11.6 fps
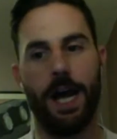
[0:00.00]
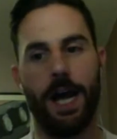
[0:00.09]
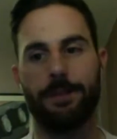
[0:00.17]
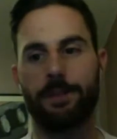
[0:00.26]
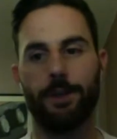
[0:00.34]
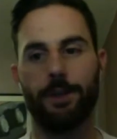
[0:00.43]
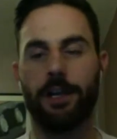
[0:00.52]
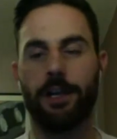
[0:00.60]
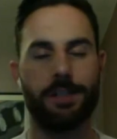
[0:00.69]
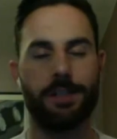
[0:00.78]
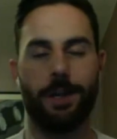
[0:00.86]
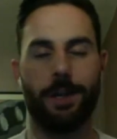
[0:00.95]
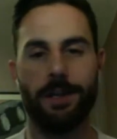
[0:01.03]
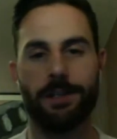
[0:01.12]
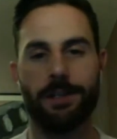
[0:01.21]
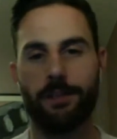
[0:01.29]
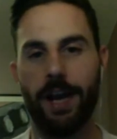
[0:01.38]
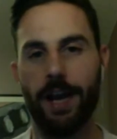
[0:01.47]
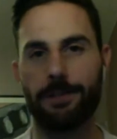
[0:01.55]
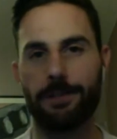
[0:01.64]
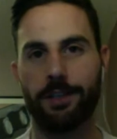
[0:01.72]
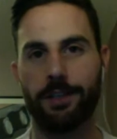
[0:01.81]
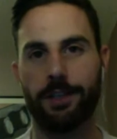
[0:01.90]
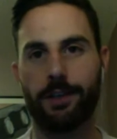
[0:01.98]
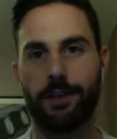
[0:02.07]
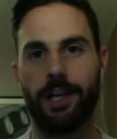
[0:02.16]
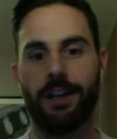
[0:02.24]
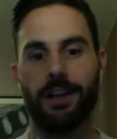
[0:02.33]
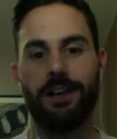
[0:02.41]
absolutely, I couldn't say better myself. I absolutely agree.